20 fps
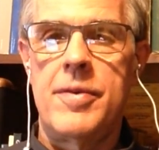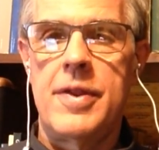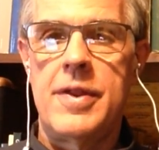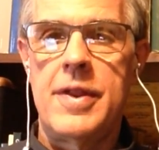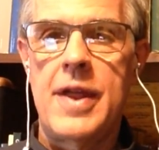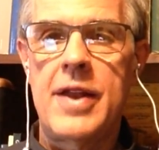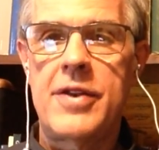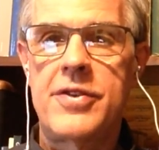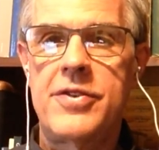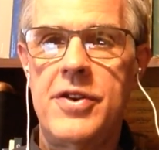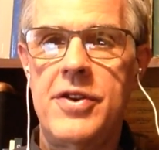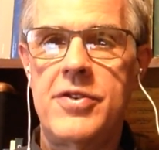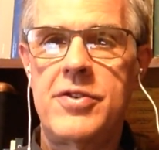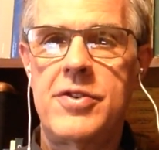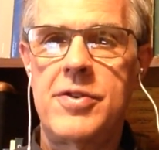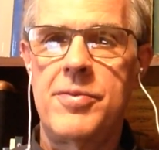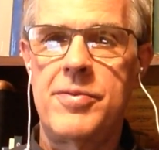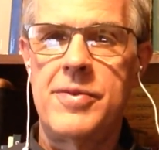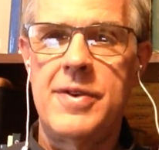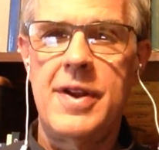That
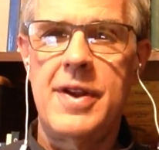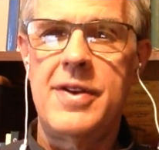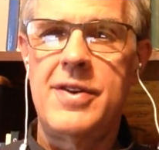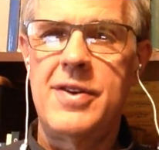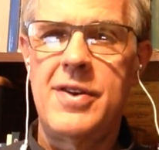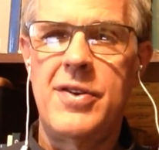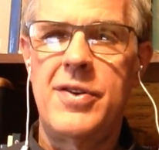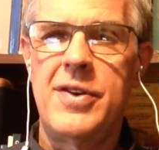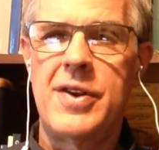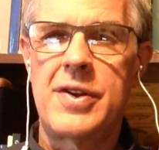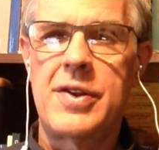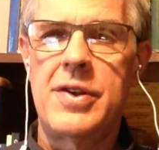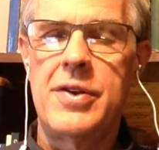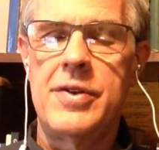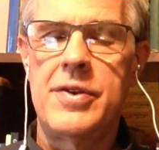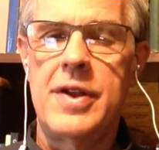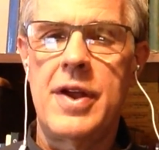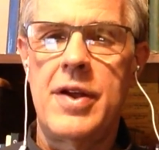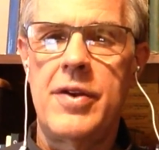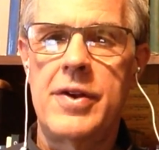system doesn't only
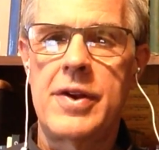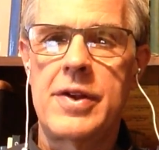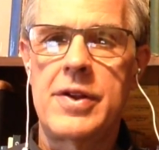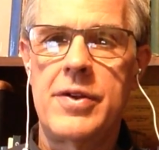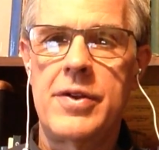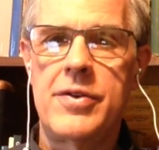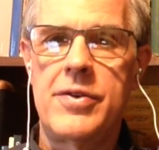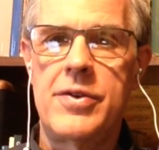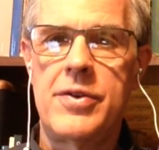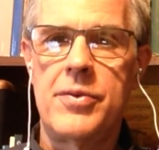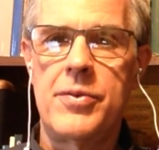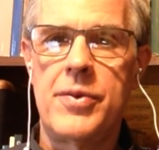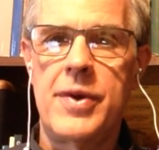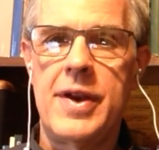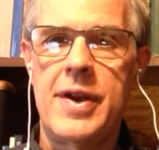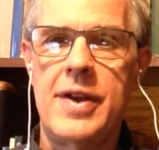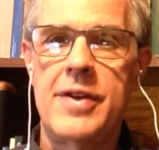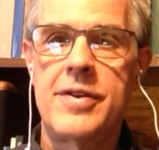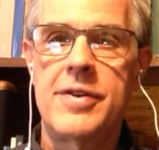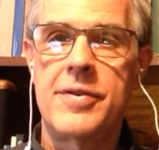includes
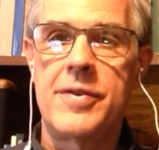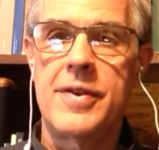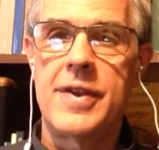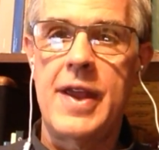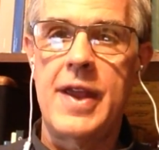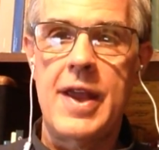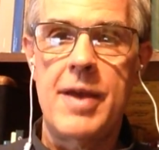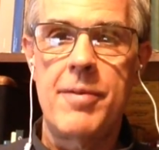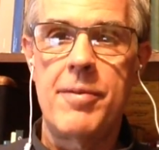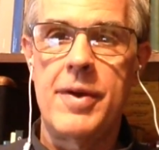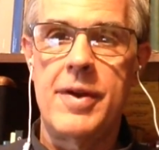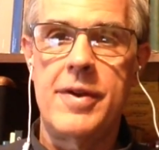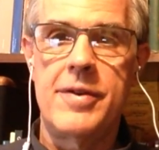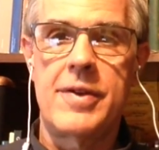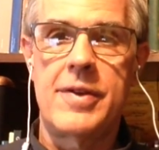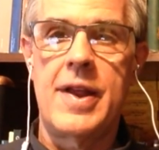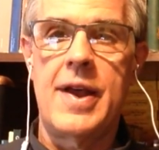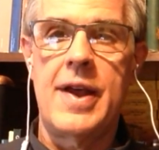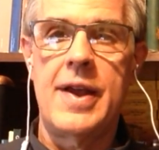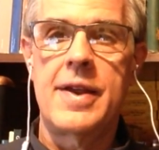what incident gamma
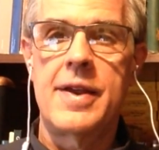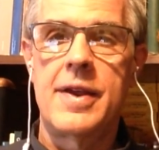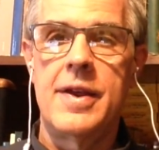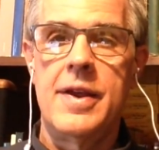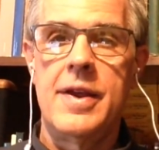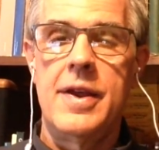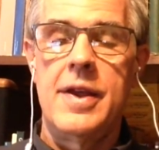is like.